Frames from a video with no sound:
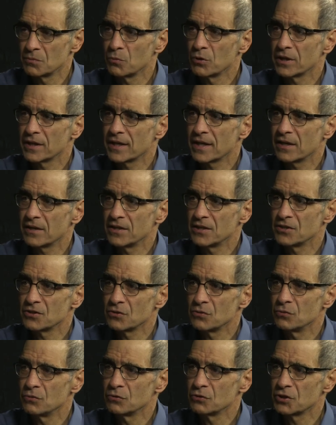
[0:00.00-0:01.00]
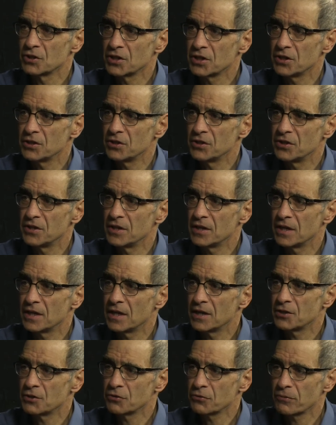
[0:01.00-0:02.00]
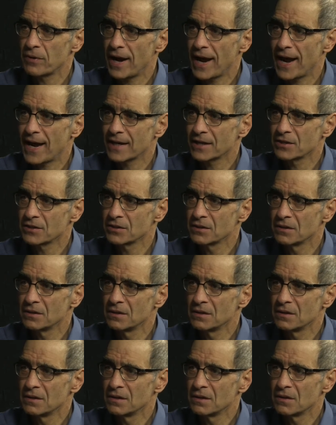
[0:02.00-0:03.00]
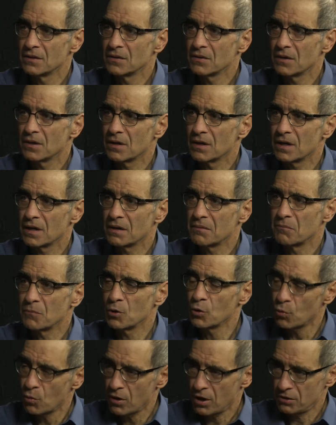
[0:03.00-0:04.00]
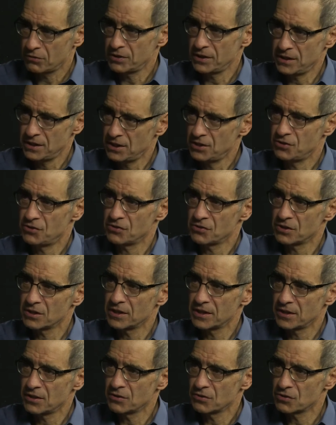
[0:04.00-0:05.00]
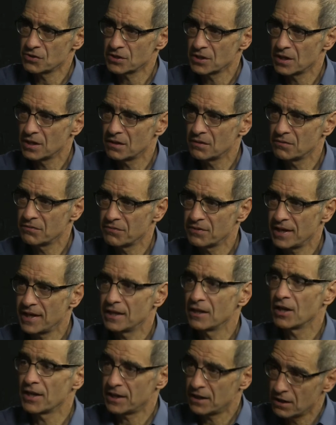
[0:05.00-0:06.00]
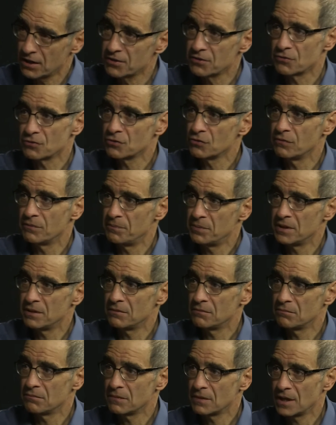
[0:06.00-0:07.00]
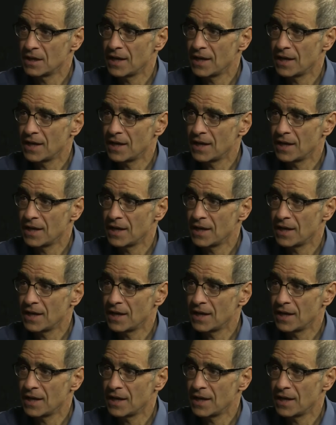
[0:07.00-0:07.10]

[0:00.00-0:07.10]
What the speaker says: the Morgan County schools, could attract quality teachers like yourself and like others who've been